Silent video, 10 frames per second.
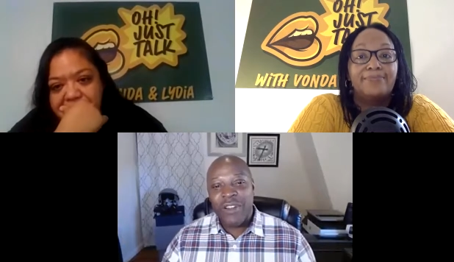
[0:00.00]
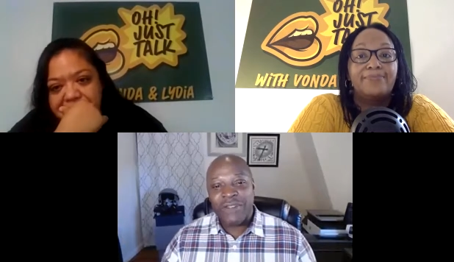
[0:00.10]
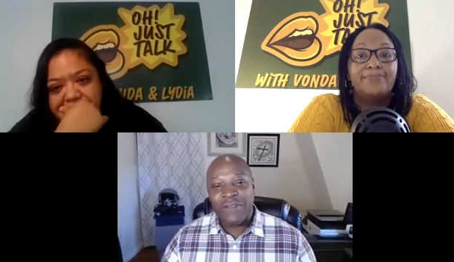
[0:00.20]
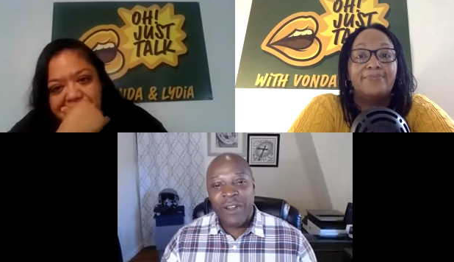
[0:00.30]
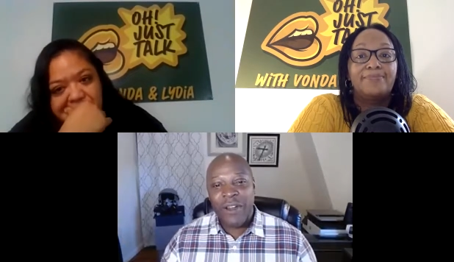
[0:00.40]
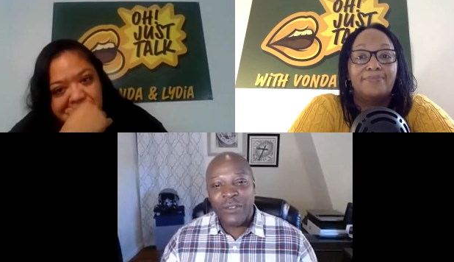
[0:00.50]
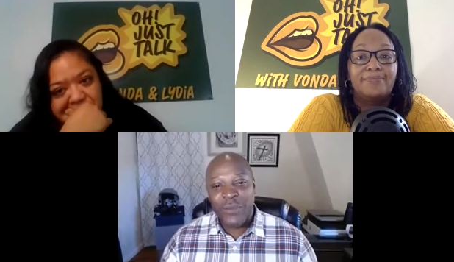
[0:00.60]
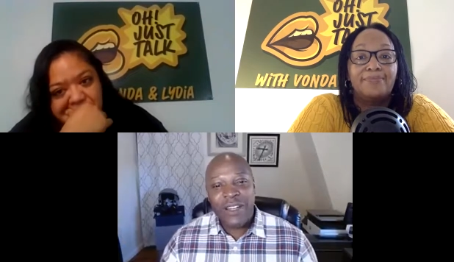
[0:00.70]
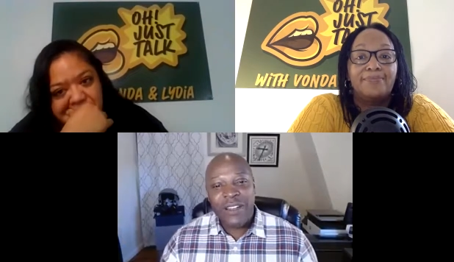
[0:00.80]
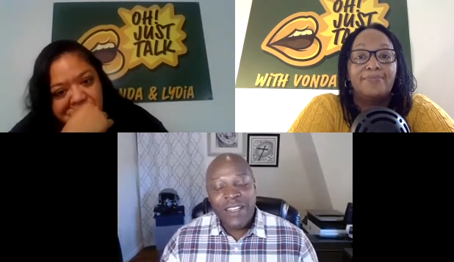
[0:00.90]
Speaker 1: is fought on
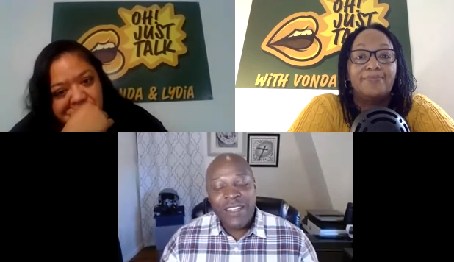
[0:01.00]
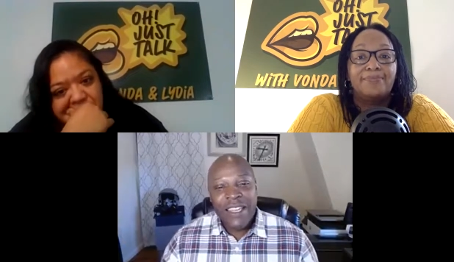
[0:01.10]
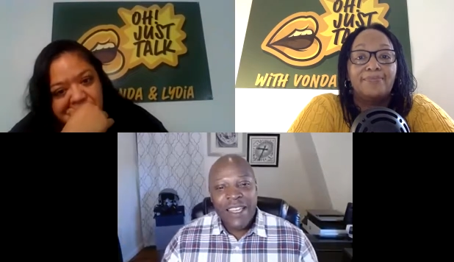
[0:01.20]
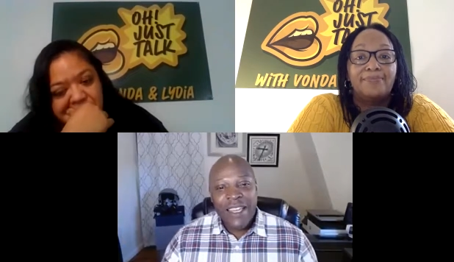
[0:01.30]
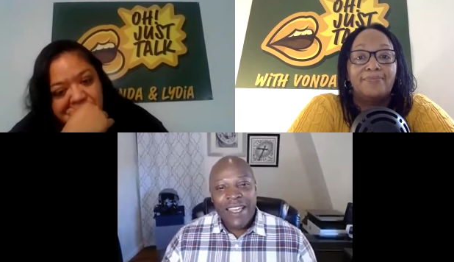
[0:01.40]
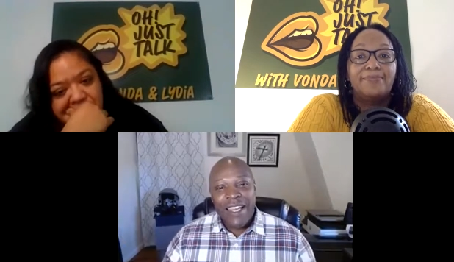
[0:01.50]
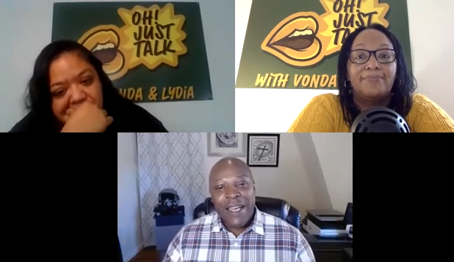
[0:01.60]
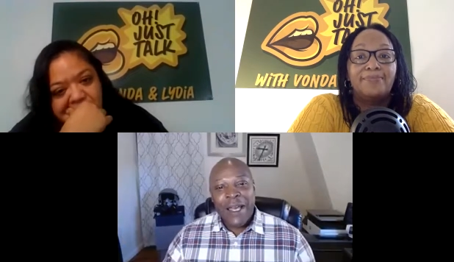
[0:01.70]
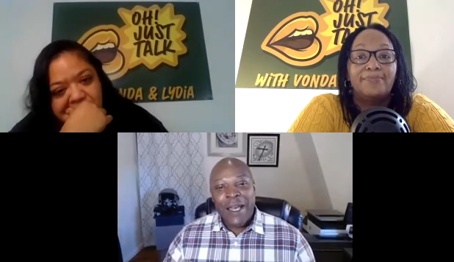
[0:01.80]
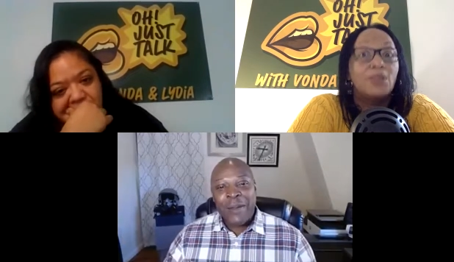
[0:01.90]
Twitter,
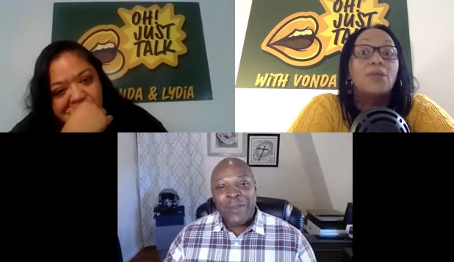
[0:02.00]
um,